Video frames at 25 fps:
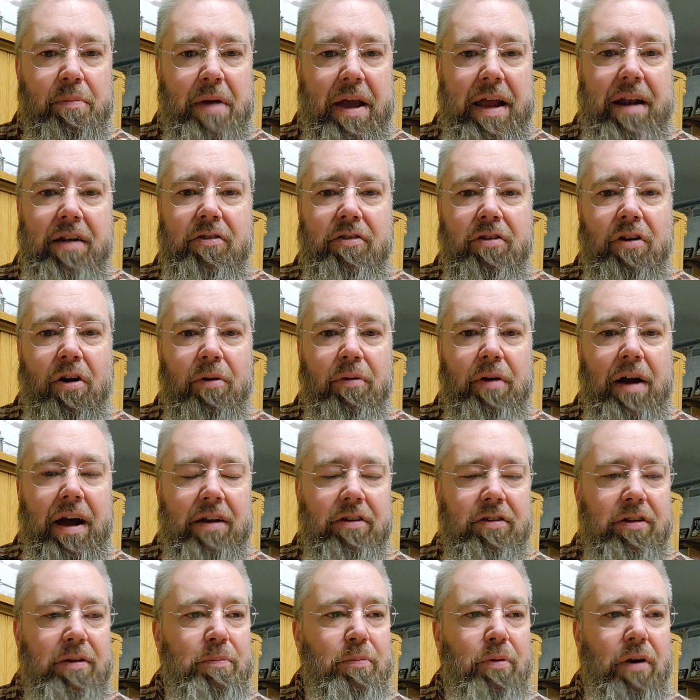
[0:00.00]
made salt
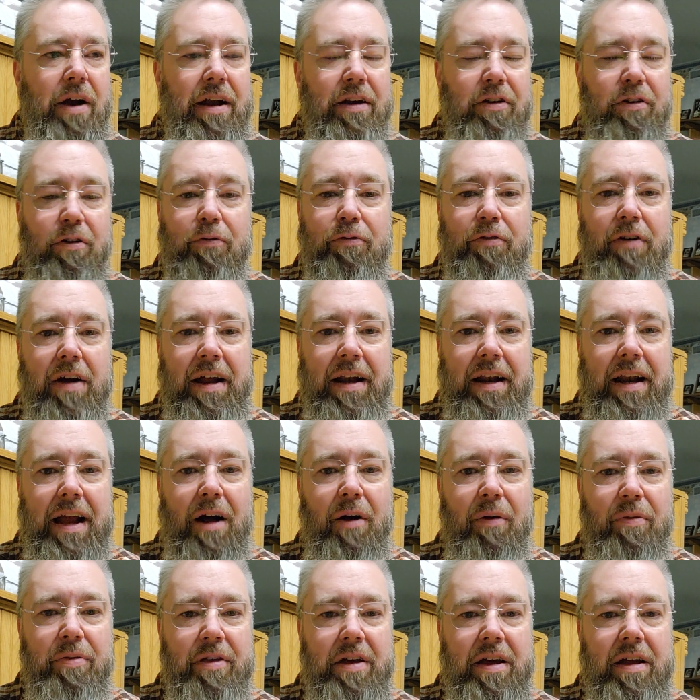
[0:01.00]
rising bread, you'll find
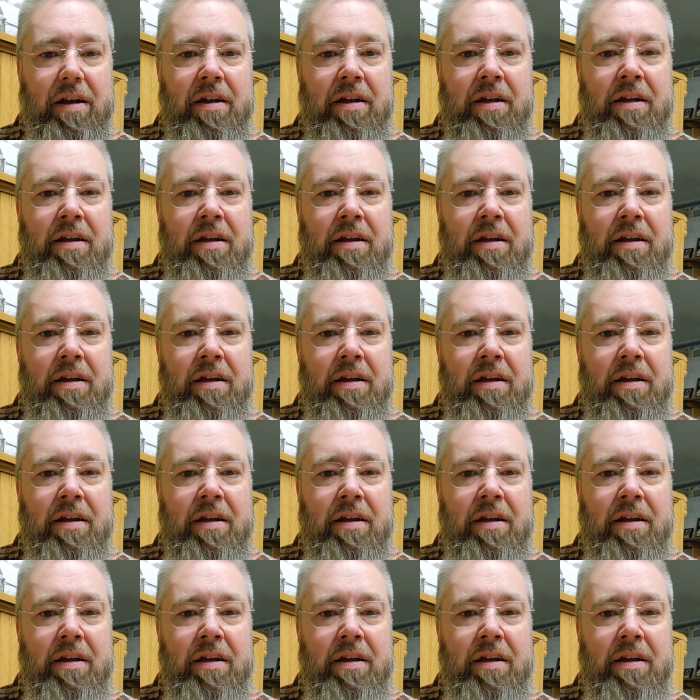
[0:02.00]
out that